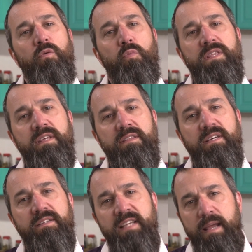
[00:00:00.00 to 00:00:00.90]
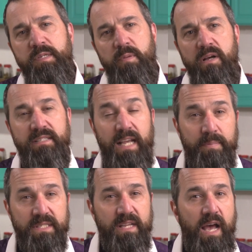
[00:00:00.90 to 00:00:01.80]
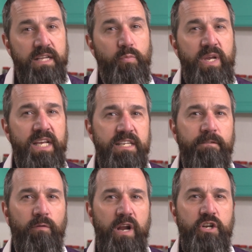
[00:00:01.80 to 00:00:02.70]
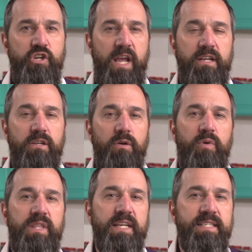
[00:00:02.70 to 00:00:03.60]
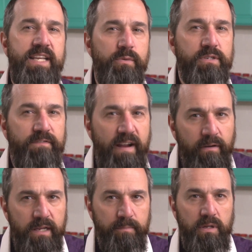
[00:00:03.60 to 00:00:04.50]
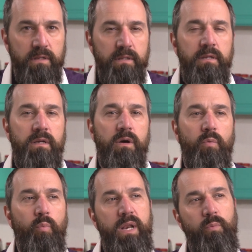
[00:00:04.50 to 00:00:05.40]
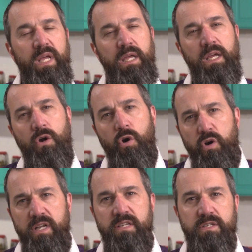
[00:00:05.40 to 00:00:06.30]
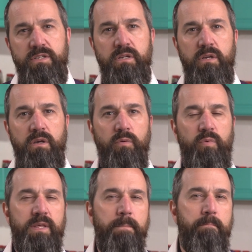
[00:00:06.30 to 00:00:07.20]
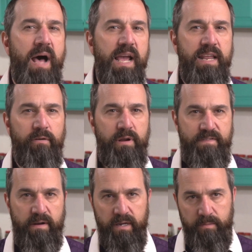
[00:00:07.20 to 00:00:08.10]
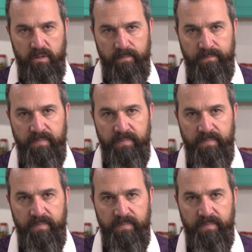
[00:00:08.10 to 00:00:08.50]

With the same small sample size, we can differentiate with the continuous variable when we couldn't with a binary variable.